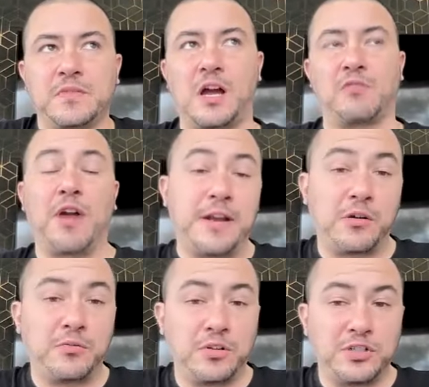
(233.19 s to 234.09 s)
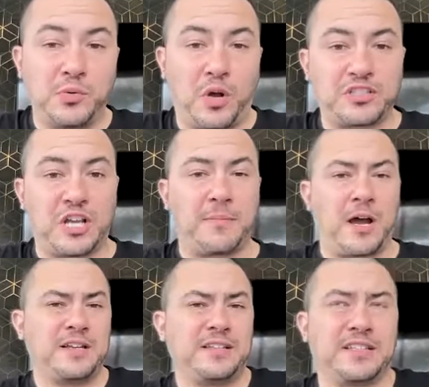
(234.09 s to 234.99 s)
Rhino, new all-time
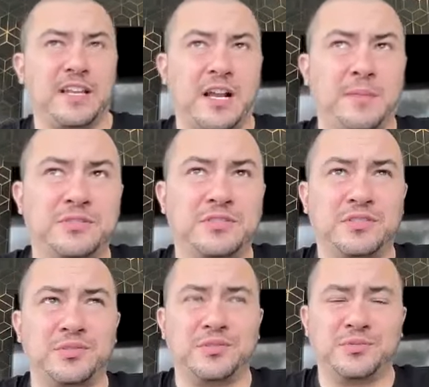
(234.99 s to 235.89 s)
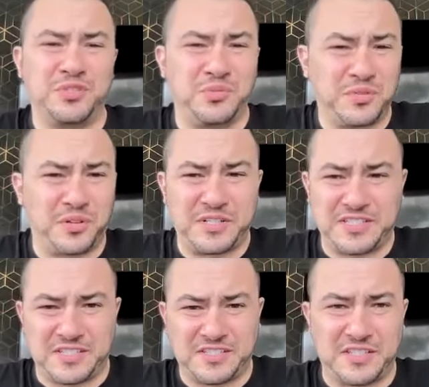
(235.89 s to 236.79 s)
high. I think it got to
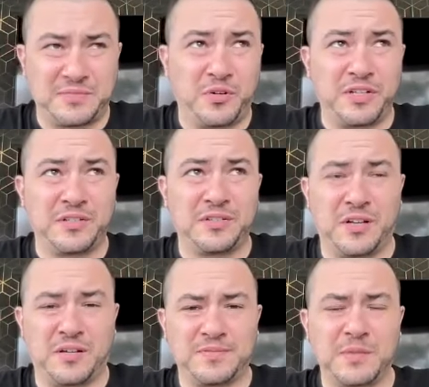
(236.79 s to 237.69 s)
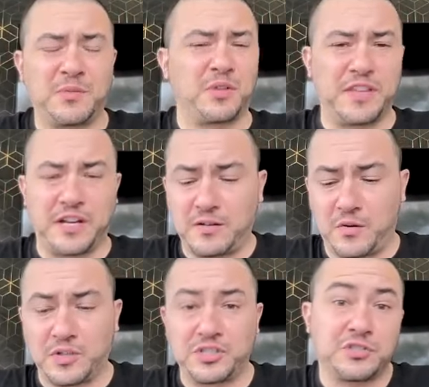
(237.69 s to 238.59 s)
236 this morning, somewhere over there,
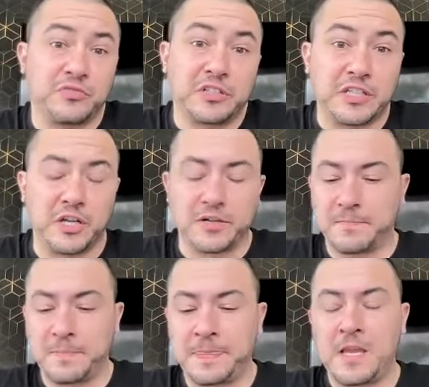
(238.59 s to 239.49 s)
which is really good.